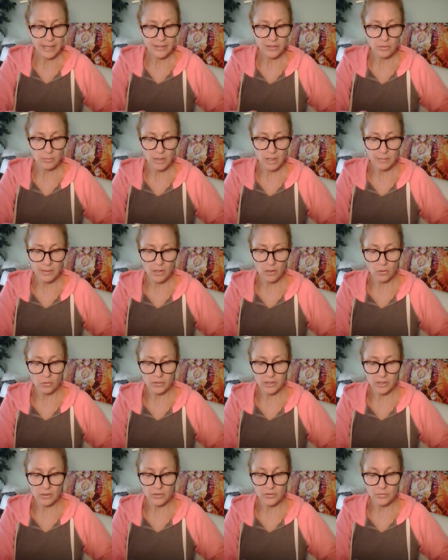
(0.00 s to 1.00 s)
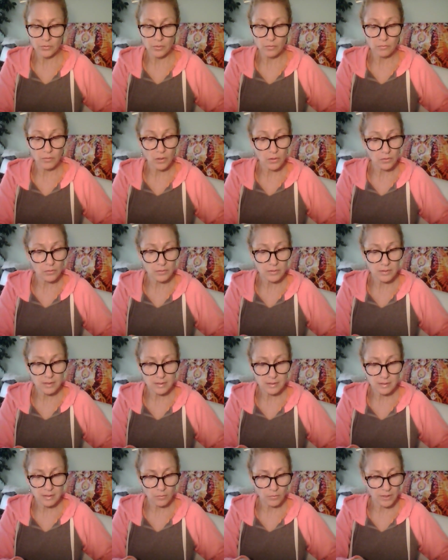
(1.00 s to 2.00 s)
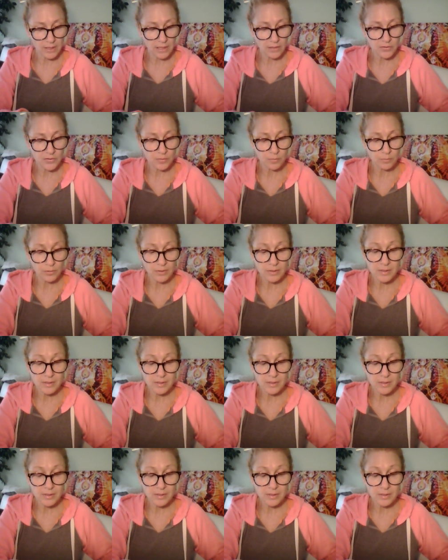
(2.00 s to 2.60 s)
And you may be holding on to a rose that someone else